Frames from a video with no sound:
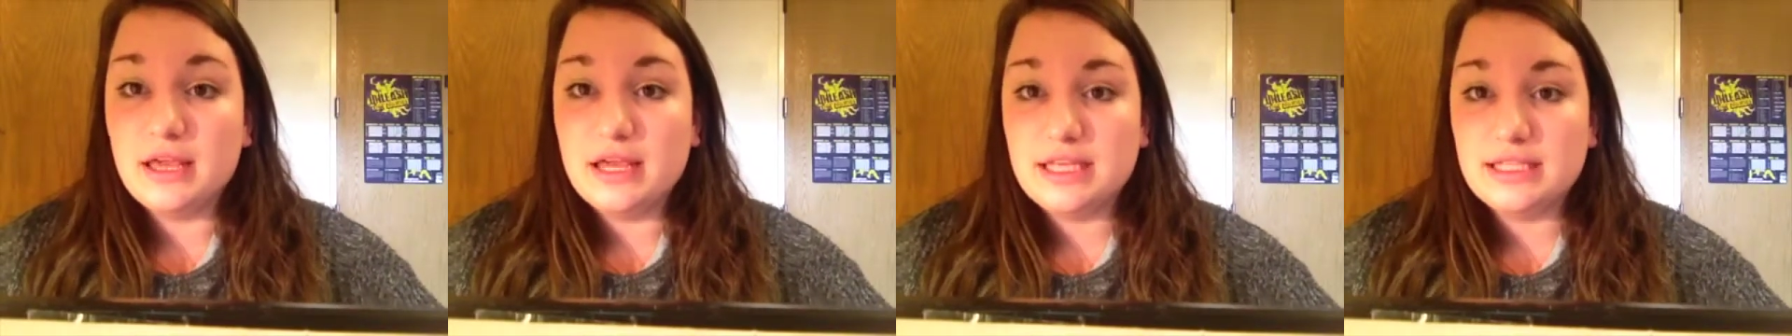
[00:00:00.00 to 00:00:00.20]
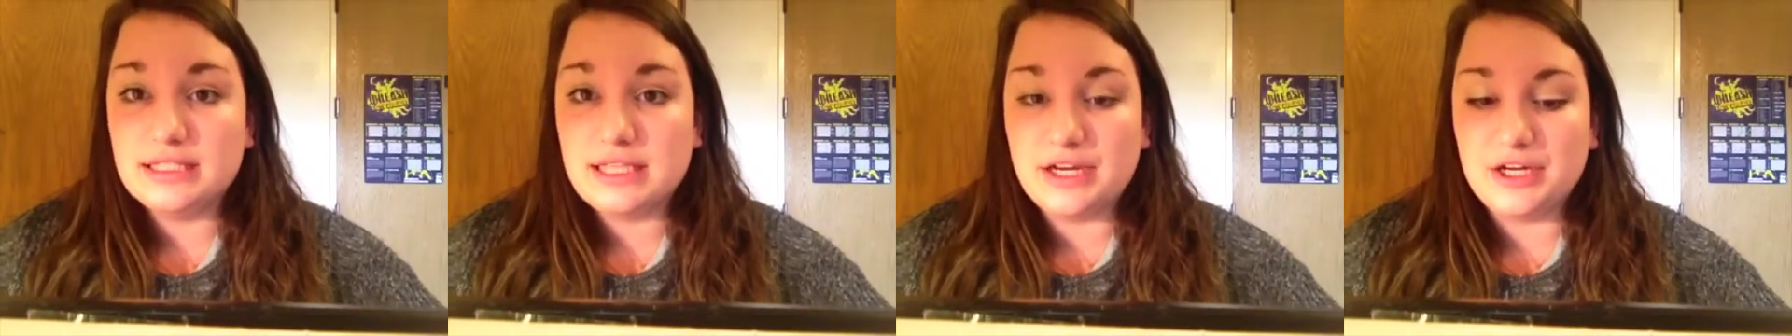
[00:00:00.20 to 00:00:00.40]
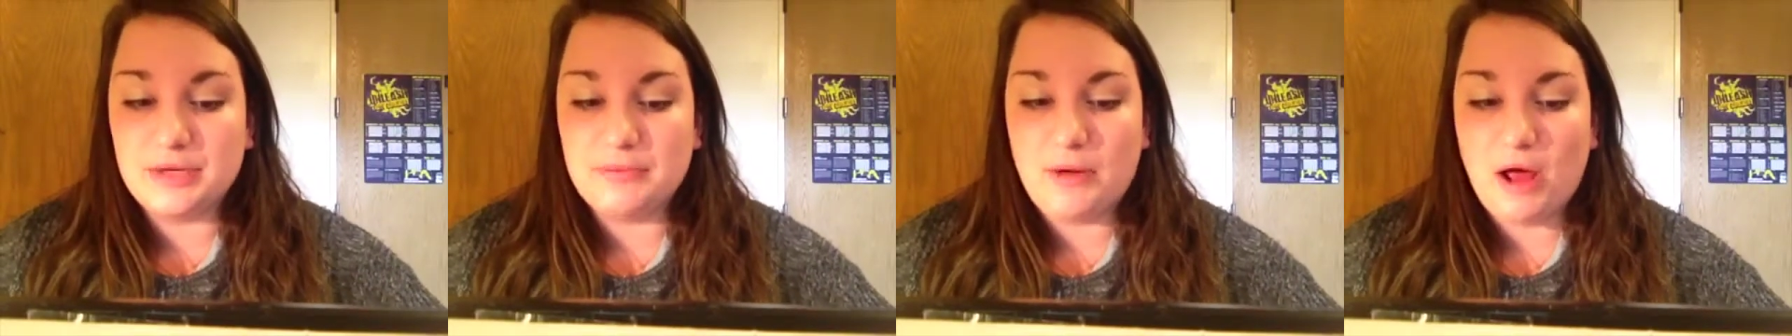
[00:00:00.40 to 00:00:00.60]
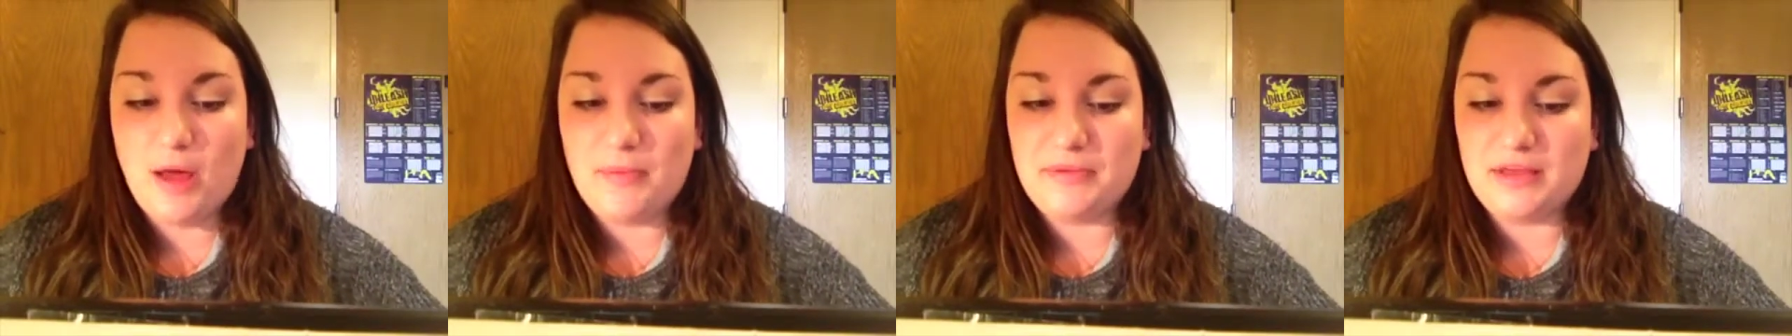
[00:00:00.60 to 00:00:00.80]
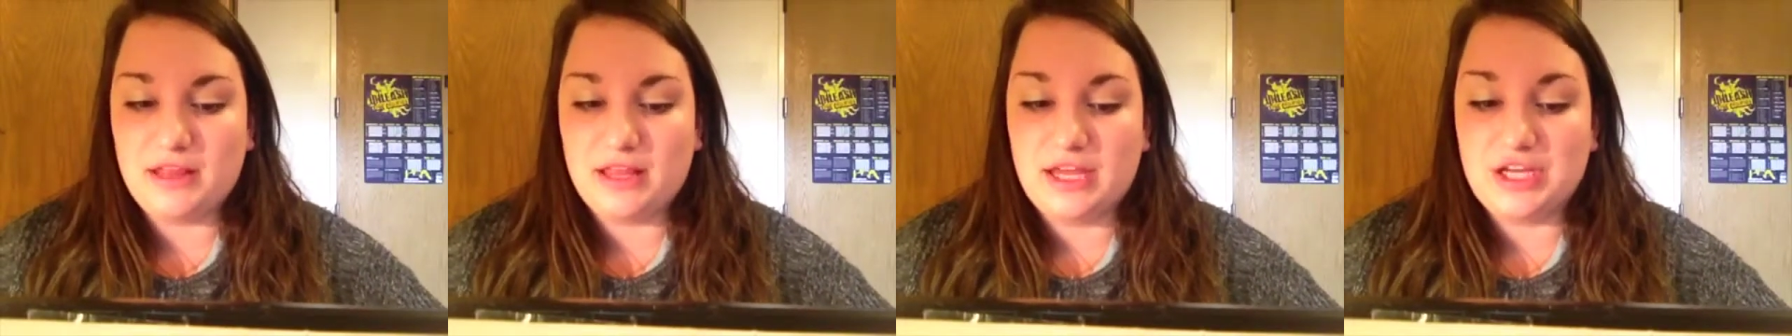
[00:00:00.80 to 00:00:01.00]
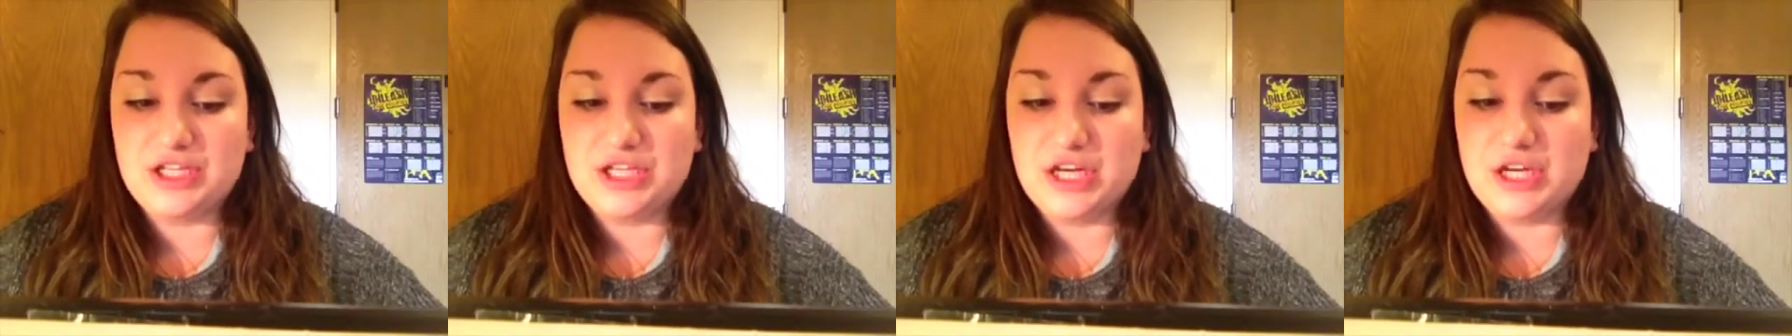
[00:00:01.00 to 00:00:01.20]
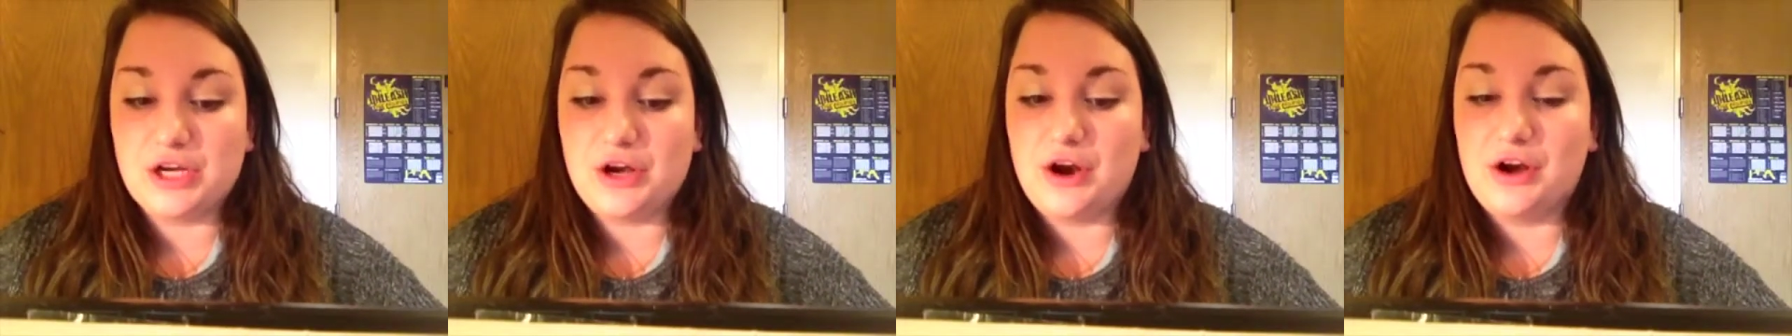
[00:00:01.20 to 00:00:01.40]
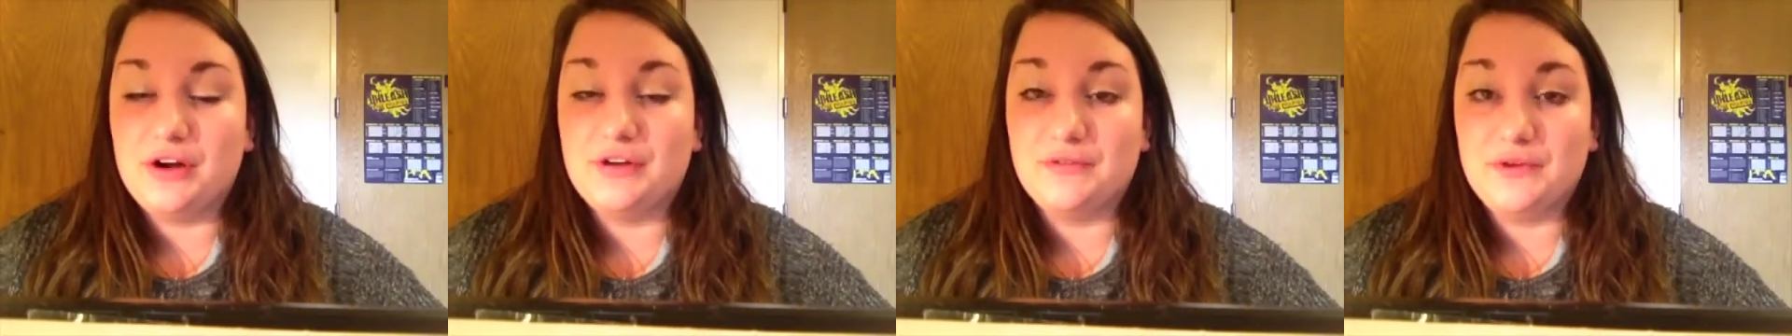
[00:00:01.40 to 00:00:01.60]
Center population
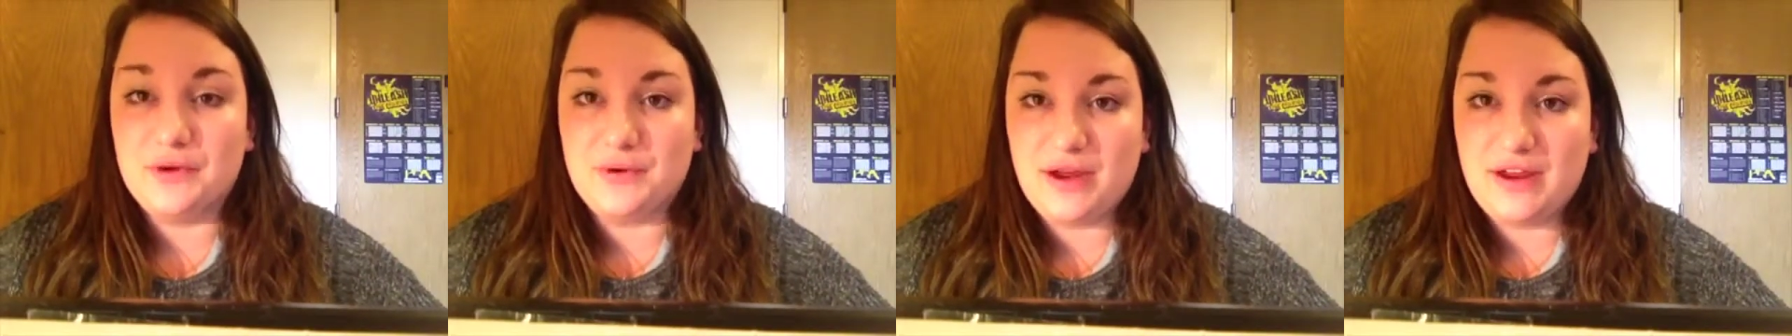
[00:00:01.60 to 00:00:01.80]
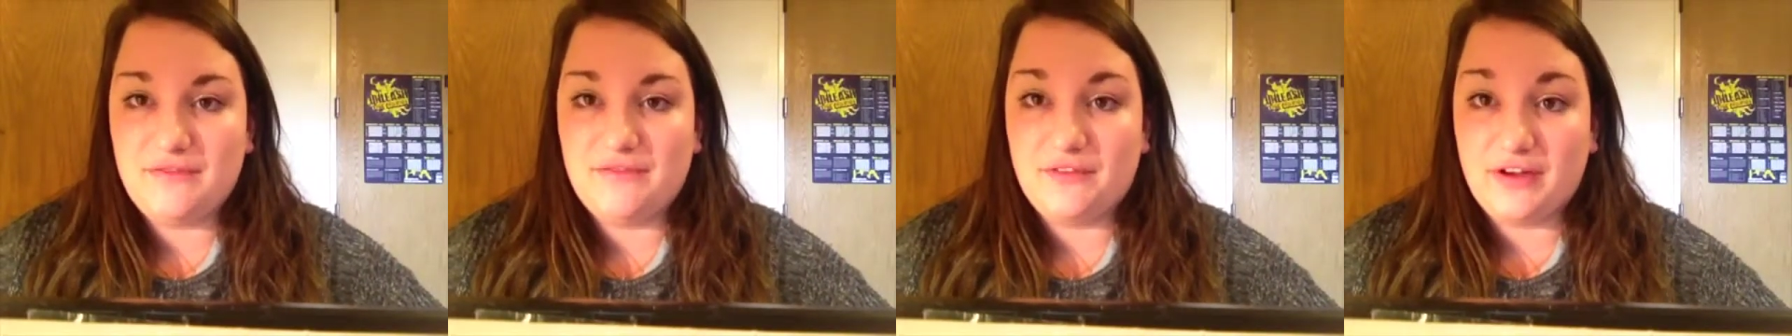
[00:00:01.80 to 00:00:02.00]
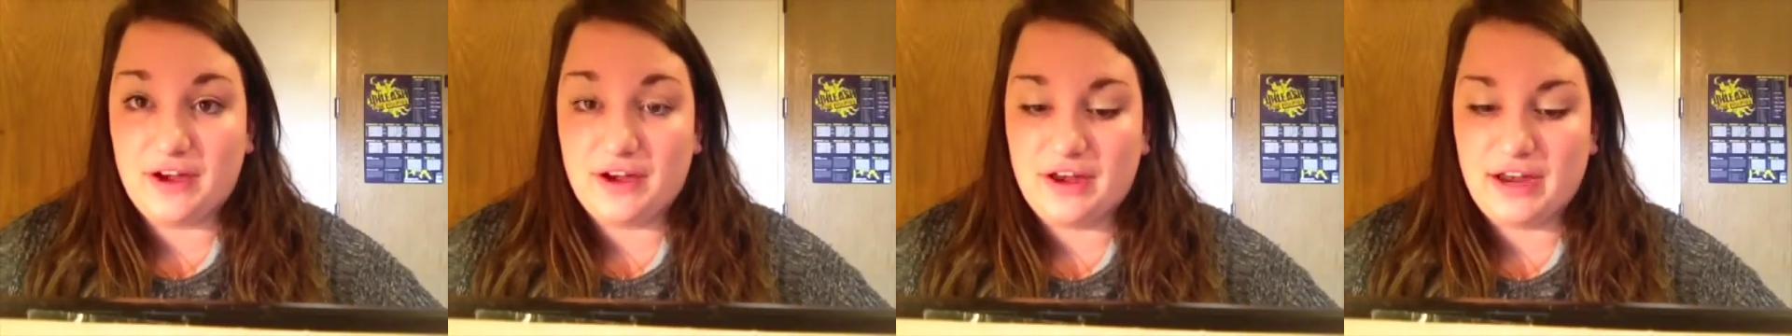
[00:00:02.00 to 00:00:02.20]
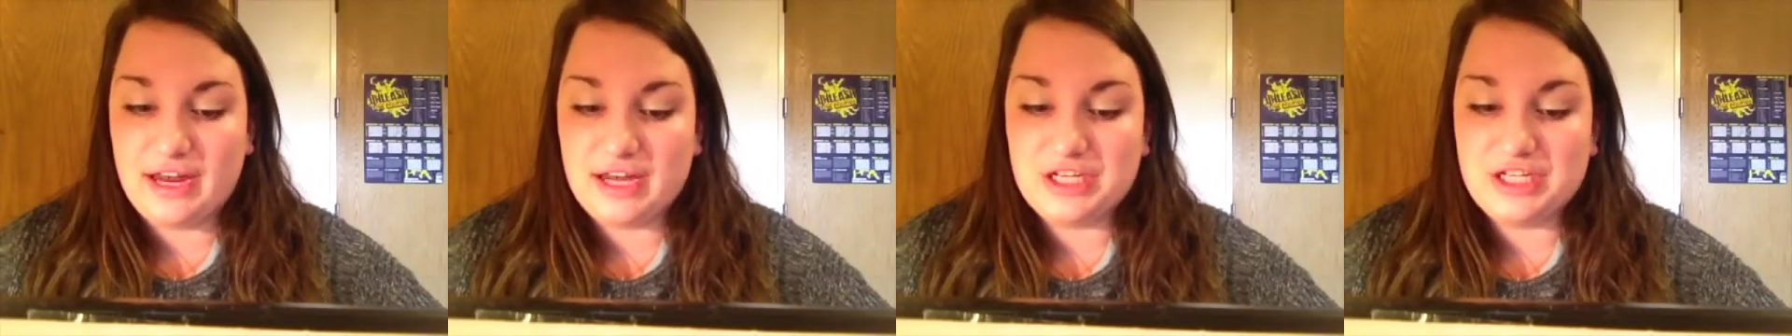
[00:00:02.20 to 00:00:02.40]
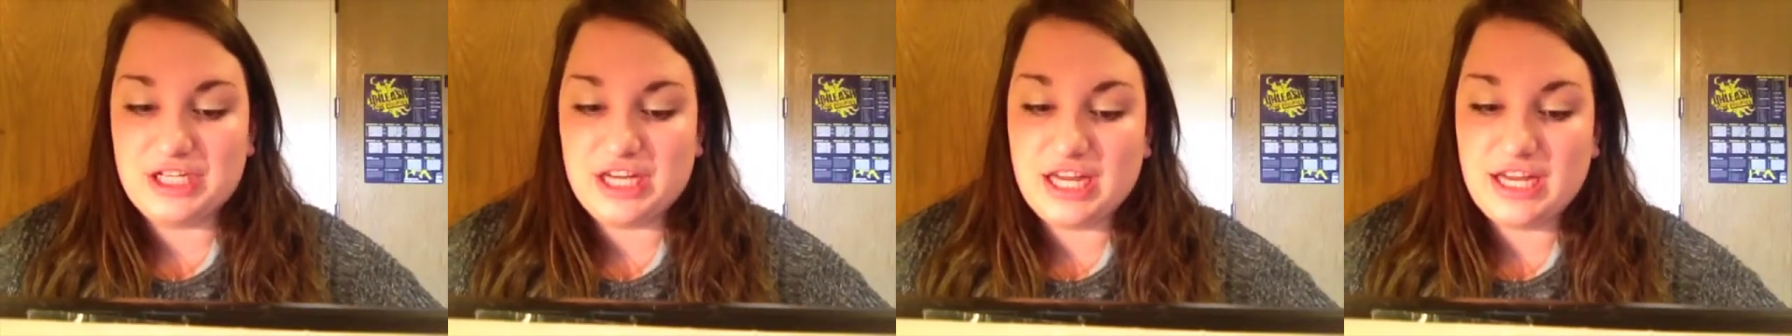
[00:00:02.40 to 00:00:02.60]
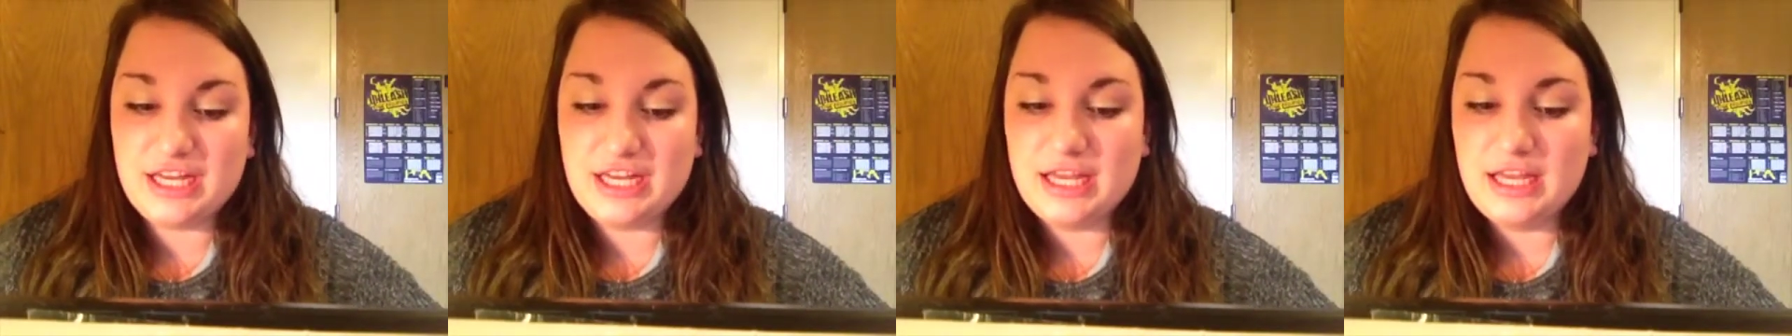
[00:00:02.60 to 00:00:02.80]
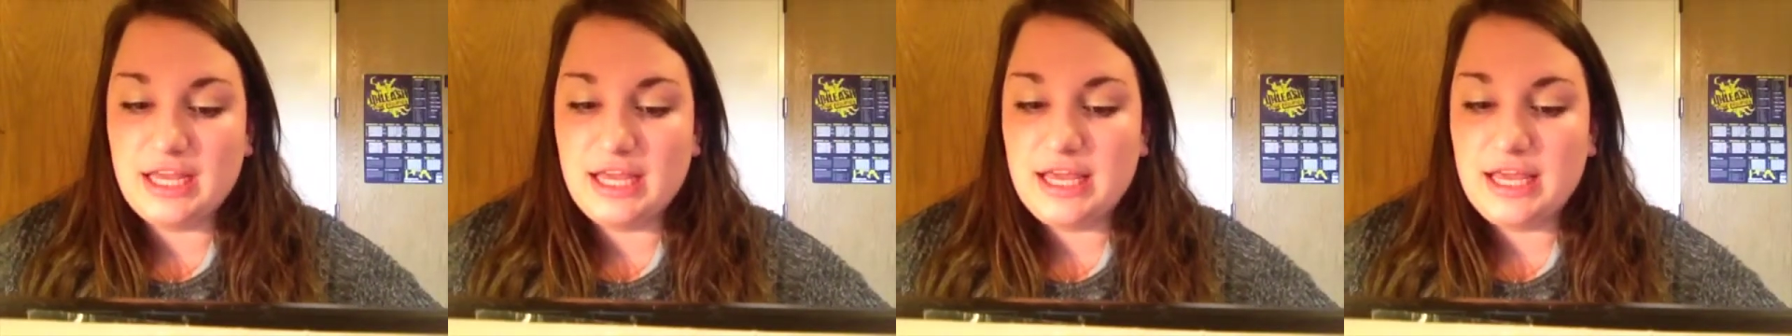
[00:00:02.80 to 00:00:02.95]
are of great variation.